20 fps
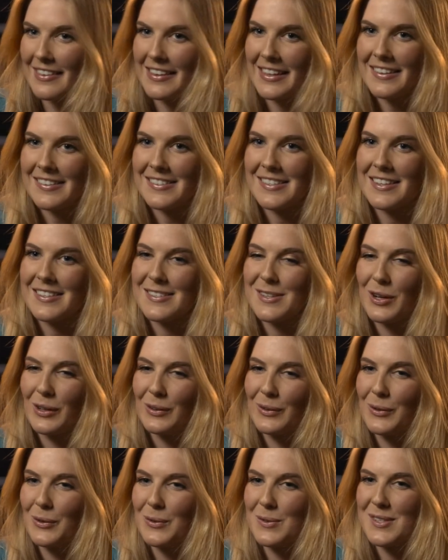thinks that
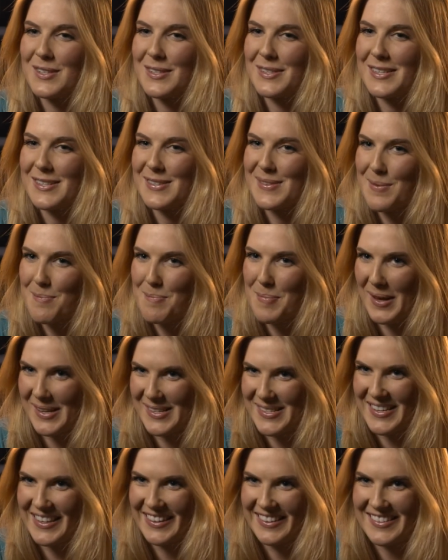Scott Coulton is the
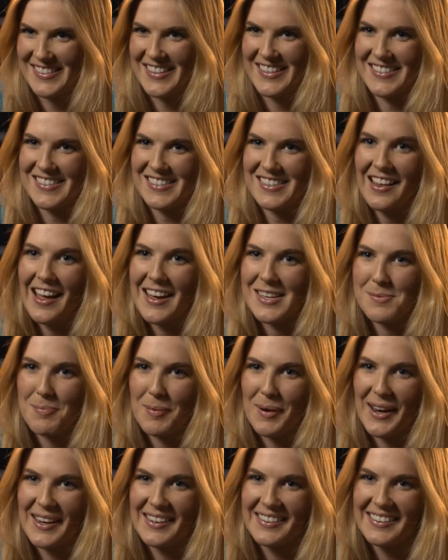best thing since sliced
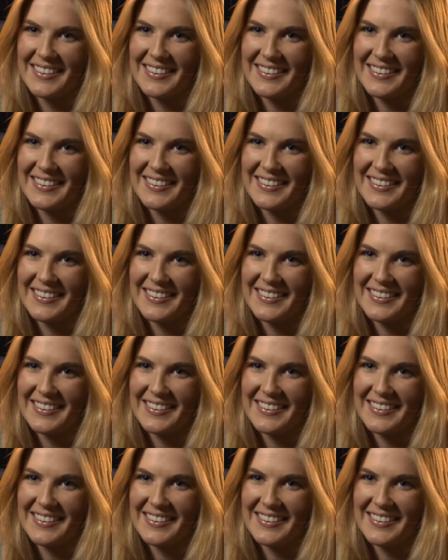bread?